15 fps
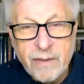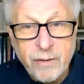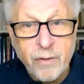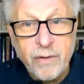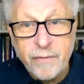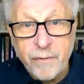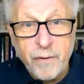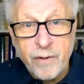too
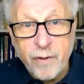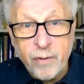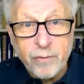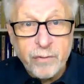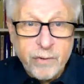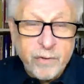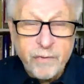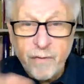far
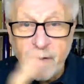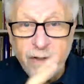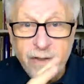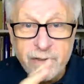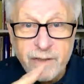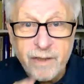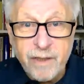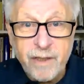acidic,
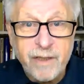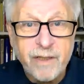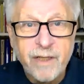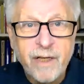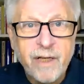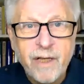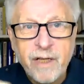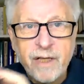you're
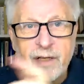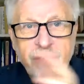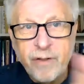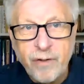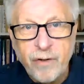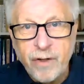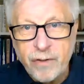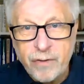going to be
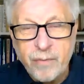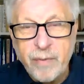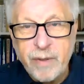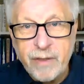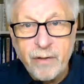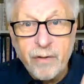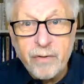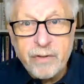losing
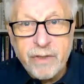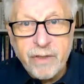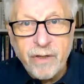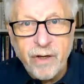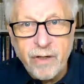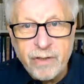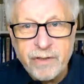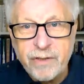oxygen
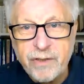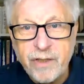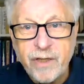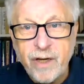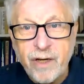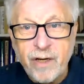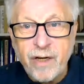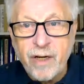carrying
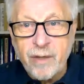capacity.